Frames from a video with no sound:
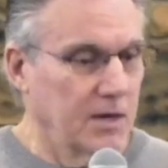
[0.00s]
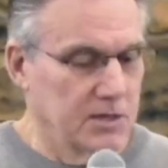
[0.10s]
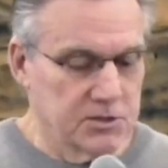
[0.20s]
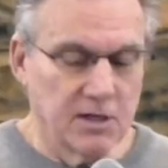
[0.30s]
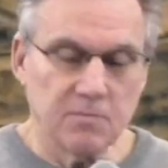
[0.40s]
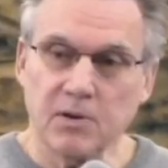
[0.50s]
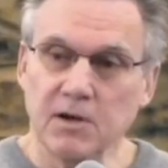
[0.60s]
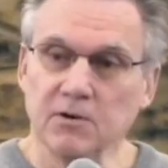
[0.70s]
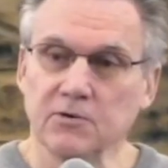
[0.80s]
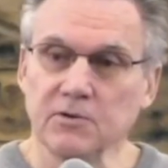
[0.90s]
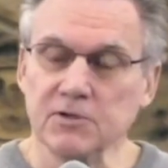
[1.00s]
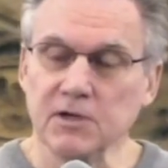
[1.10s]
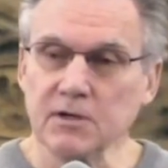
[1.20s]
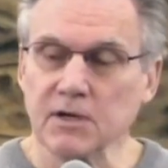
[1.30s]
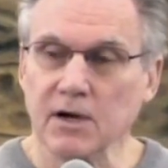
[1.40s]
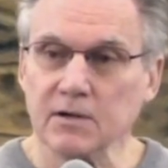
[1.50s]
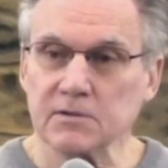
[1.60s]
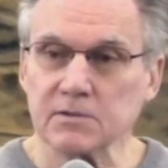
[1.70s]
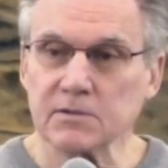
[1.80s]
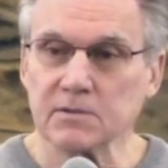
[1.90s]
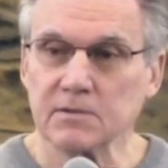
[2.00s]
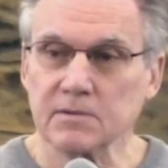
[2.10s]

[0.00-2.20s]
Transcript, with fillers: And he sent Peter to the Gentiles.